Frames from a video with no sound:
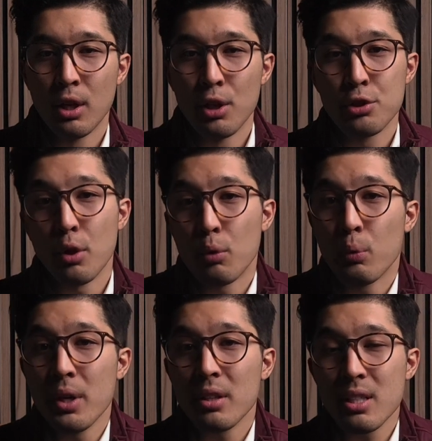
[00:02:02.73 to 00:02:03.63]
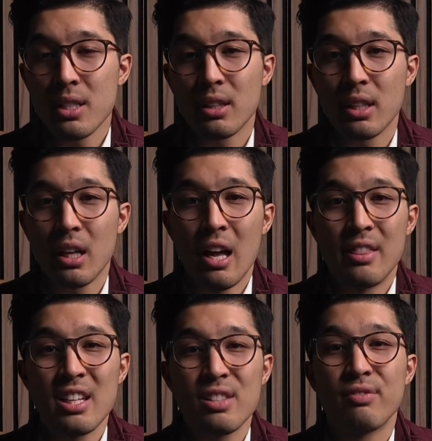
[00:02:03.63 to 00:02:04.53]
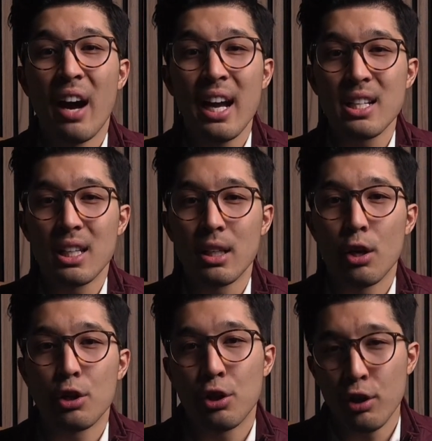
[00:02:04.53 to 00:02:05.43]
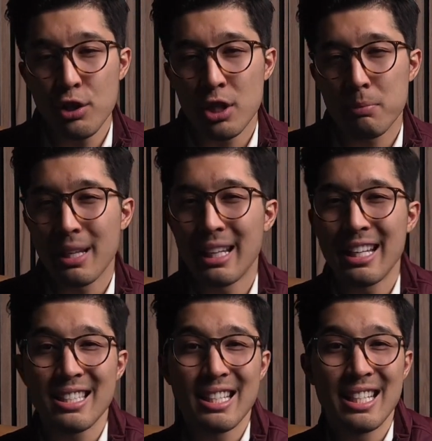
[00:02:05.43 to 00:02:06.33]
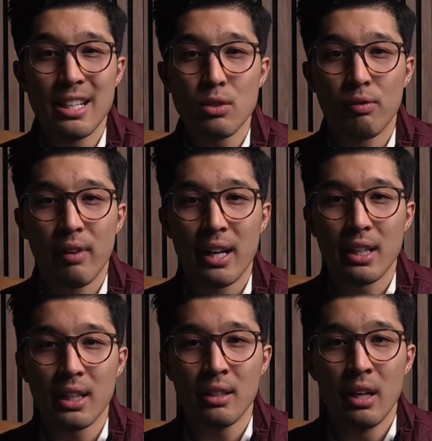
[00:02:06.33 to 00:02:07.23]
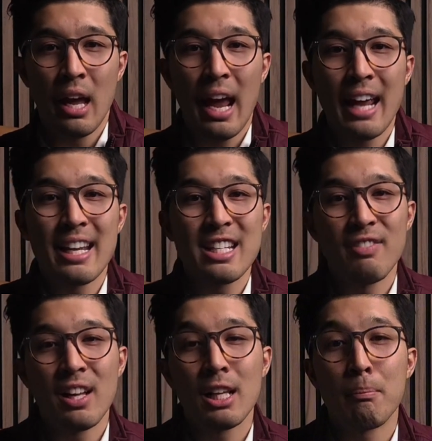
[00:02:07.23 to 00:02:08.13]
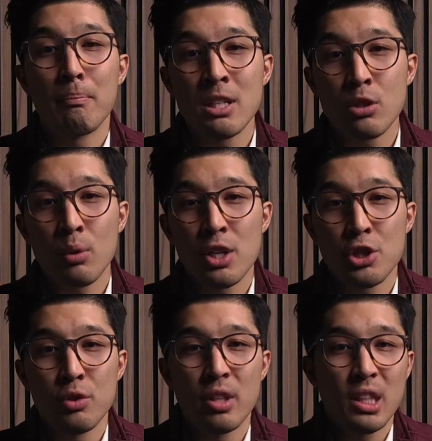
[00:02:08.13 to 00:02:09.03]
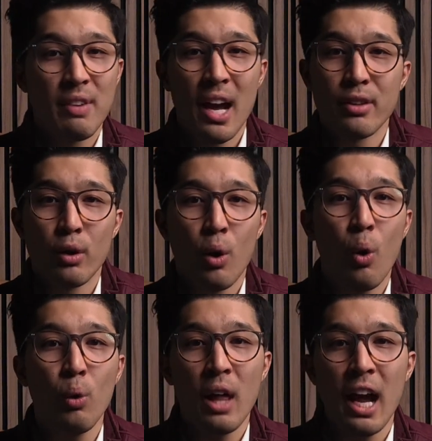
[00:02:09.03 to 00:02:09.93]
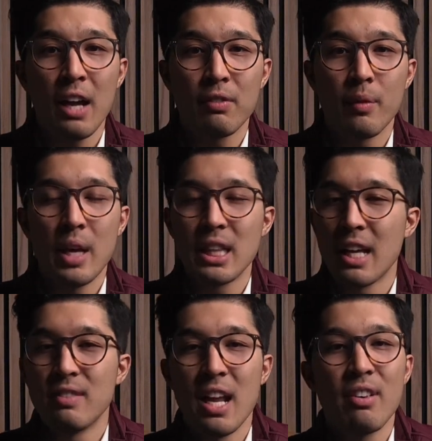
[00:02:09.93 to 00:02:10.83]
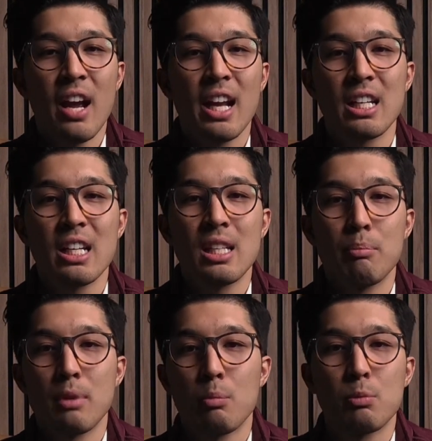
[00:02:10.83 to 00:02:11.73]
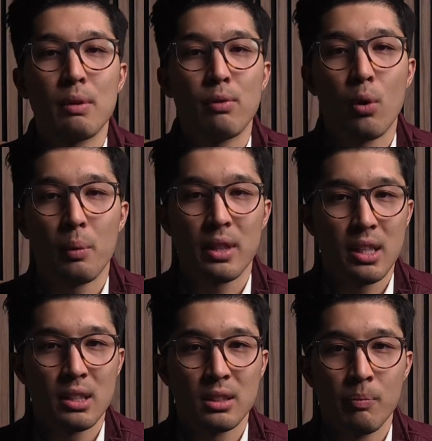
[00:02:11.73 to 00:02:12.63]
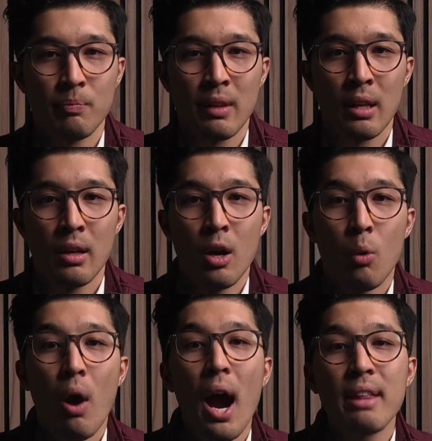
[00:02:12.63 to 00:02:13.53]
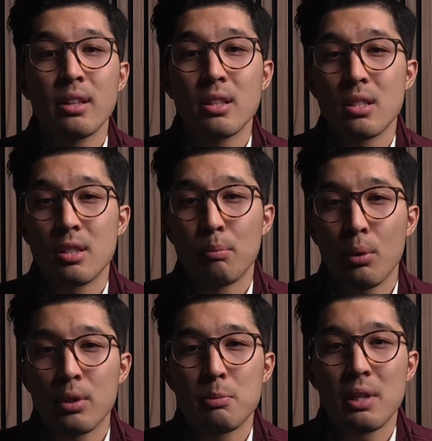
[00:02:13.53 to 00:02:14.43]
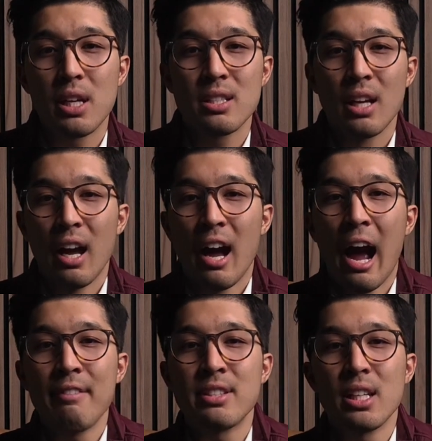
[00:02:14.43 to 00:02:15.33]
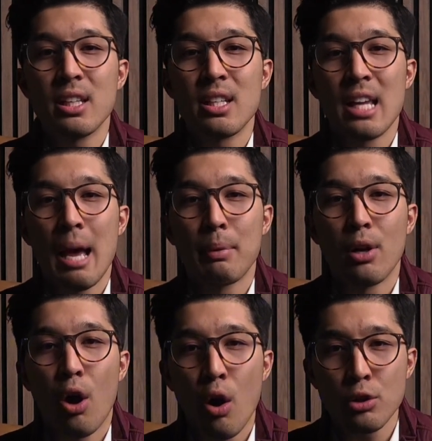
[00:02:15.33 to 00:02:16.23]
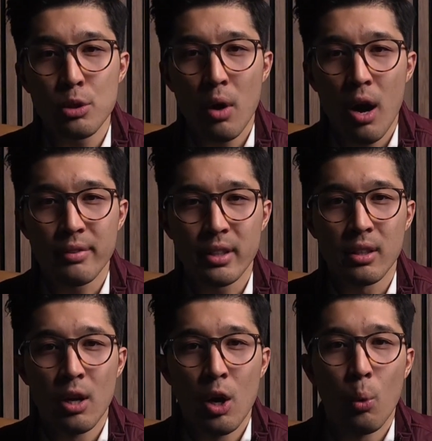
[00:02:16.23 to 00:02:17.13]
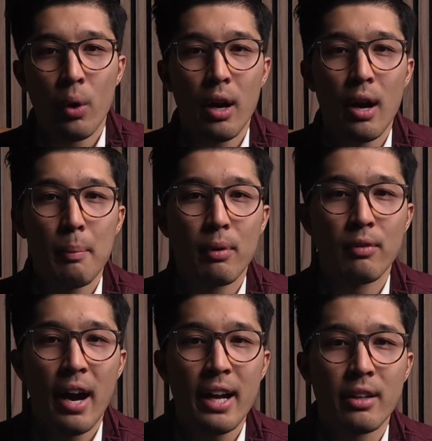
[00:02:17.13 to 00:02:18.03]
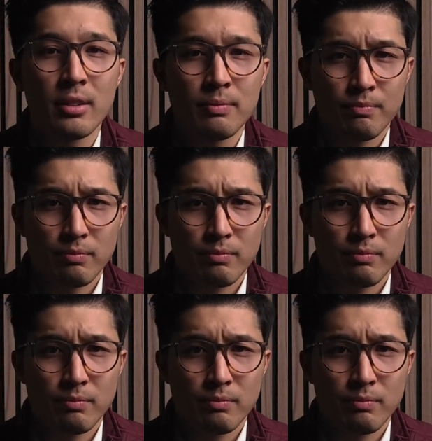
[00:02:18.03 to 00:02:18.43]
So realistically, this finding could just be an incidental finding and a developmental issue that they've had their whole life and they've never had any symptoms before with this. Why I think this is important is because I've seen this happen all too often where a provider